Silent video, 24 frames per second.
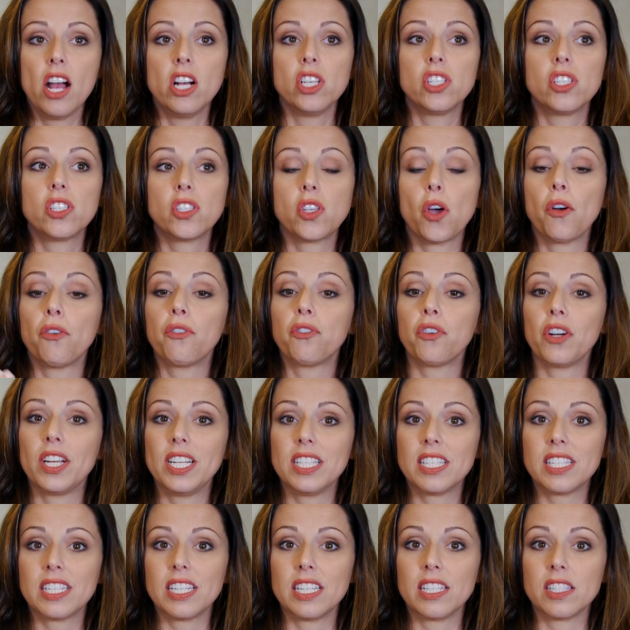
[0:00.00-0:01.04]
So for
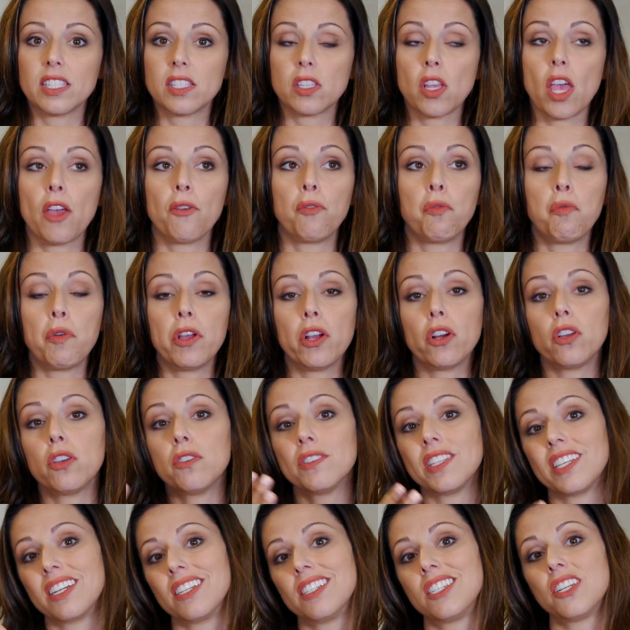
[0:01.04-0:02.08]
instance, if we are
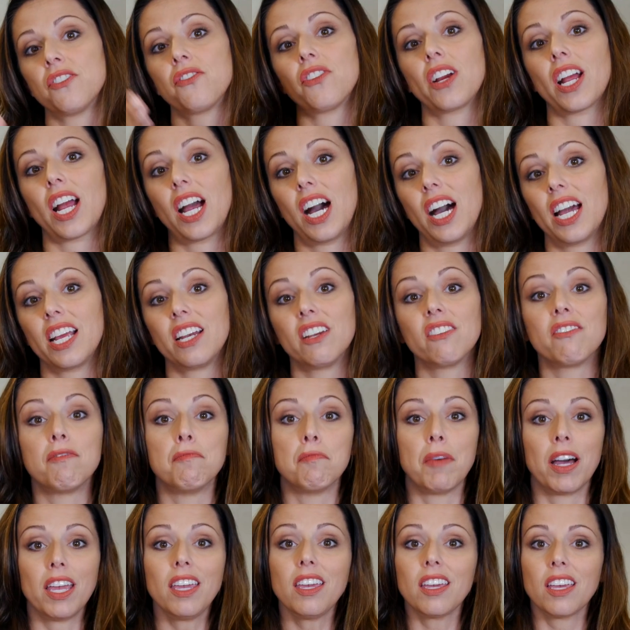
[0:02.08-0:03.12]
using a different kind of
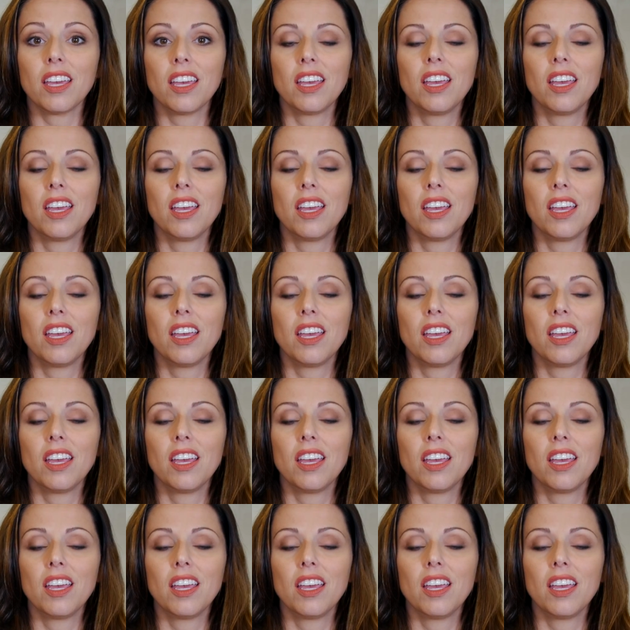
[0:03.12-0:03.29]
mic